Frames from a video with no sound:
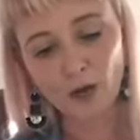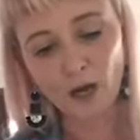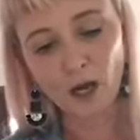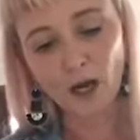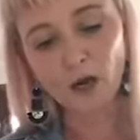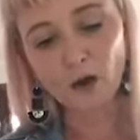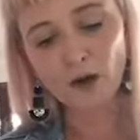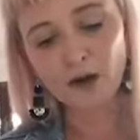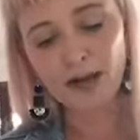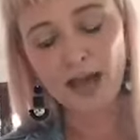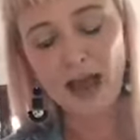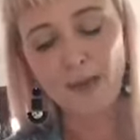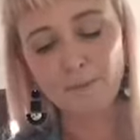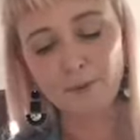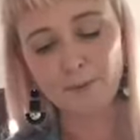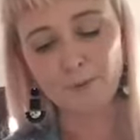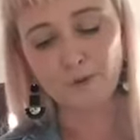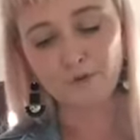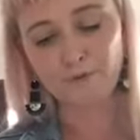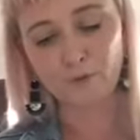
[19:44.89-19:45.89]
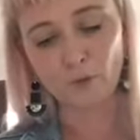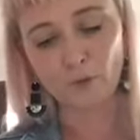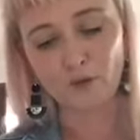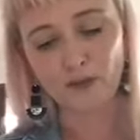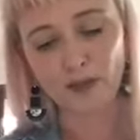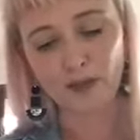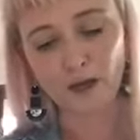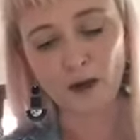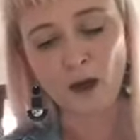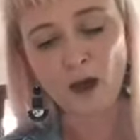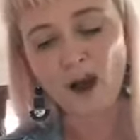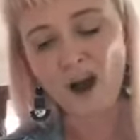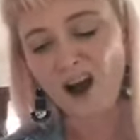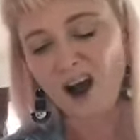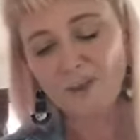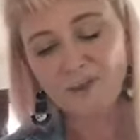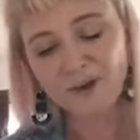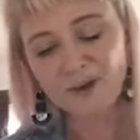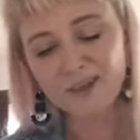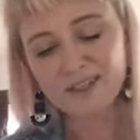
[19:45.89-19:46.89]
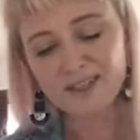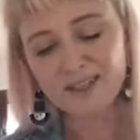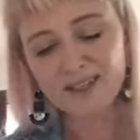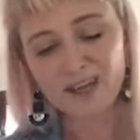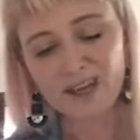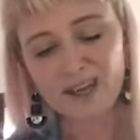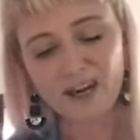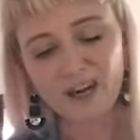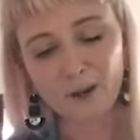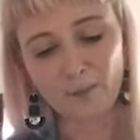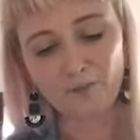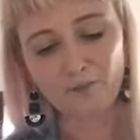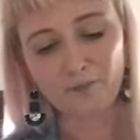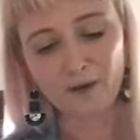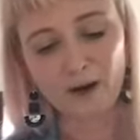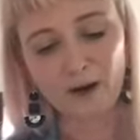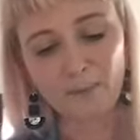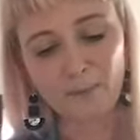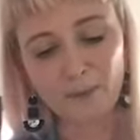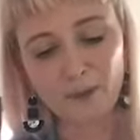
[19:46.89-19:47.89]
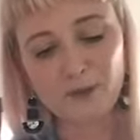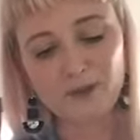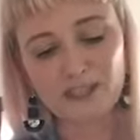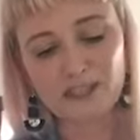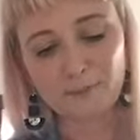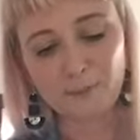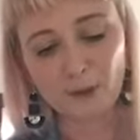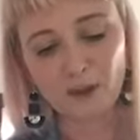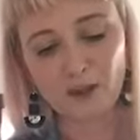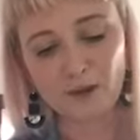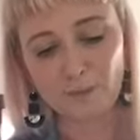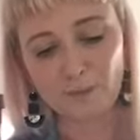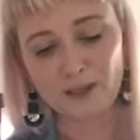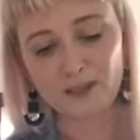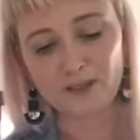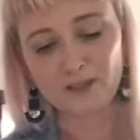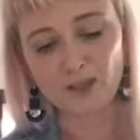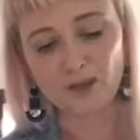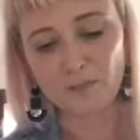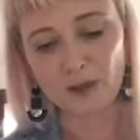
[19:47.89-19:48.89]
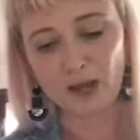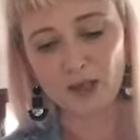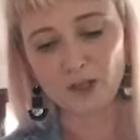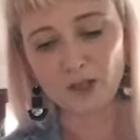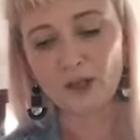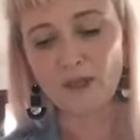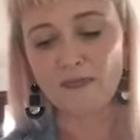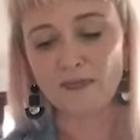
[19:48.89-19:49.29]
A lot happened before then. I'm only saying it up front because it bothered me so much,